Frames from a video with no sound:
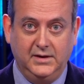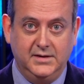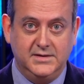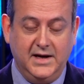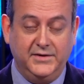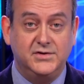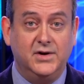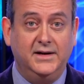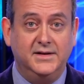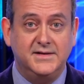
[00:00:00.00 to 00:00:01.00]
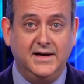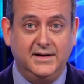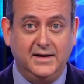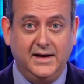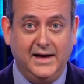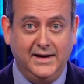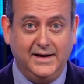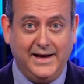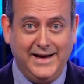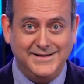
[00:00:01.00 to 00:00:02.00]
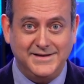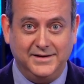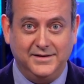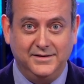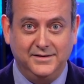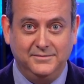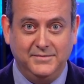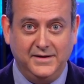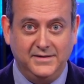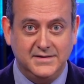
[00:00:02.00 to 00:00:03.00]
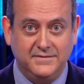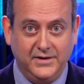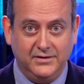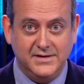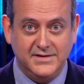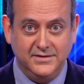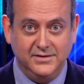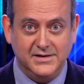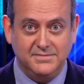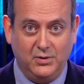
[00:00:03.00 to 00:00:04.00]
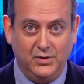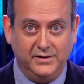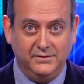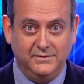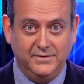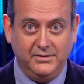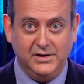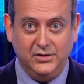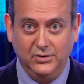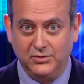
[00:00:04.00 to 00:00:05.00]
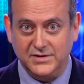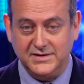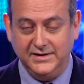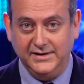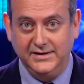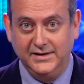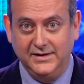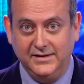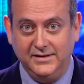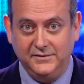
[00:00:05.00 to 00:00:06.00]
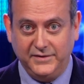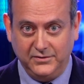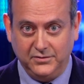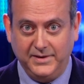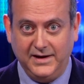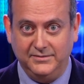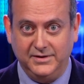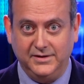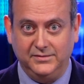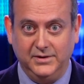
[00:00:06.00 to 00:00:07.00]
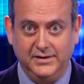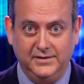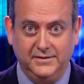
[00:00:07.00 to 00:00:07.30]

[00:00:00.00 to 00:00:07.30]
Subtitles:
South Australian Senator Alec Antic made this very serious point, very humorously, in federal parliament this week.